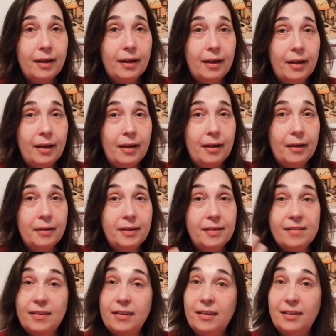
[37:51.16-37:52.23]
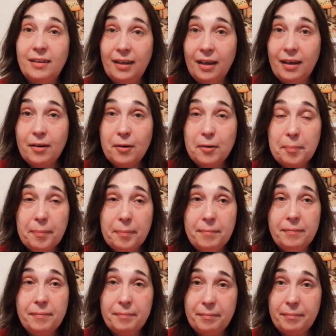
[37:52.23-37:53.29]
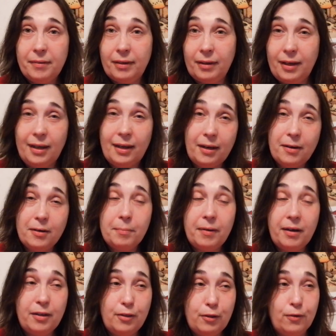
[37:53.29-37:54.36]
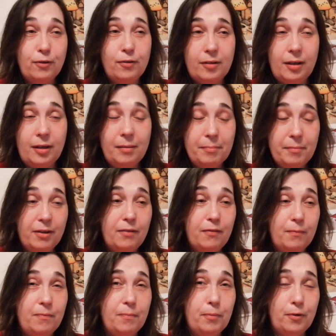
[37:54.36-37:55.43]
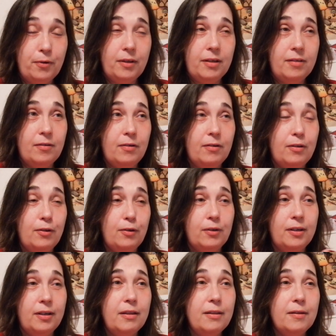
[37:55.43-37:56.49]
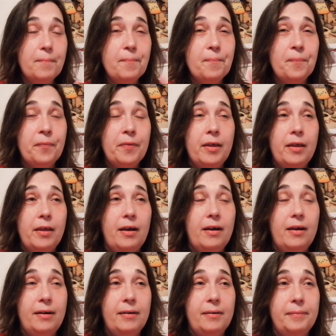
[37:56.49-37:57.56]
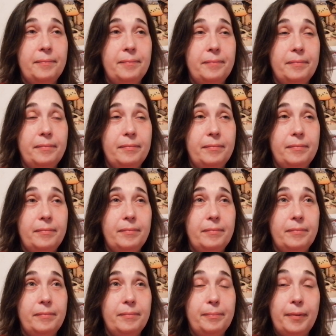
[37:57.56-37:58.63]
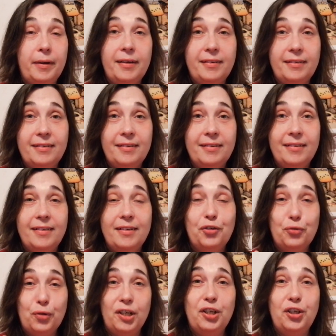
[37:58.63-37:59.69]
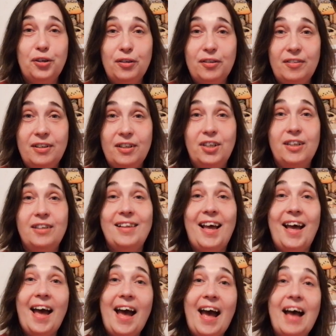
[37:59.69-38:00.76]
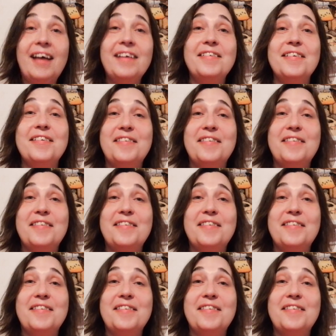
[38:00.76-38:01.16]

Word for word: uh, isn't gonna get her get here by Thursday. My birthday is on the 13th. Um, but Traditional Stitches has